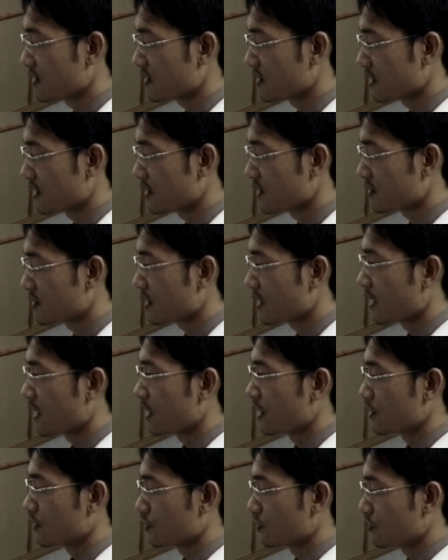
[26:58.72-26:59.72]
is
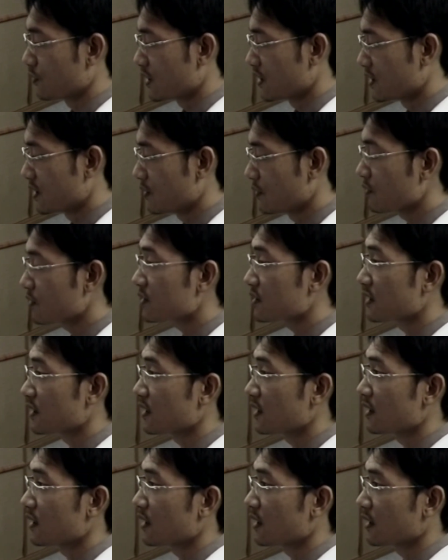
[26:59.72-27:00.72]
to reduce
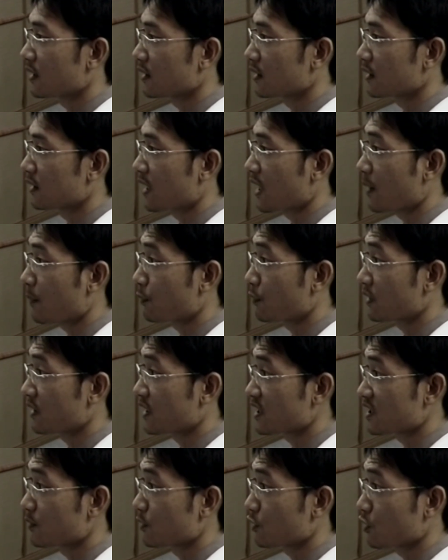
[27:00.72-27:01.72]
the
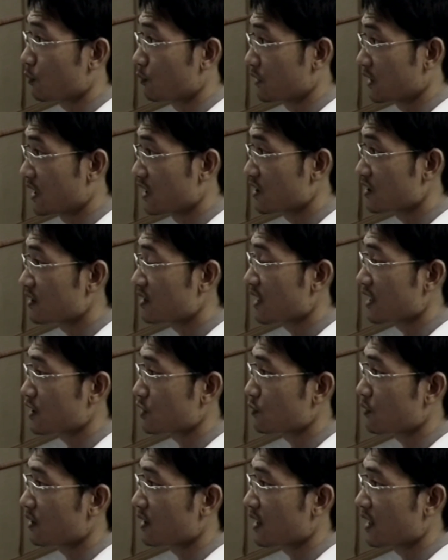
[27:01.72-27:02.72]
hypoglycemic complication,
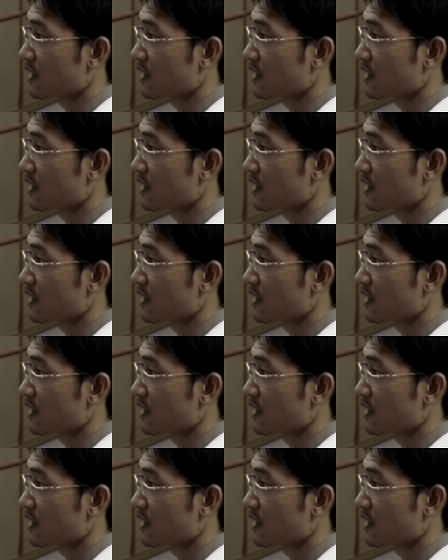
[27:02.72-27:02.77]
as well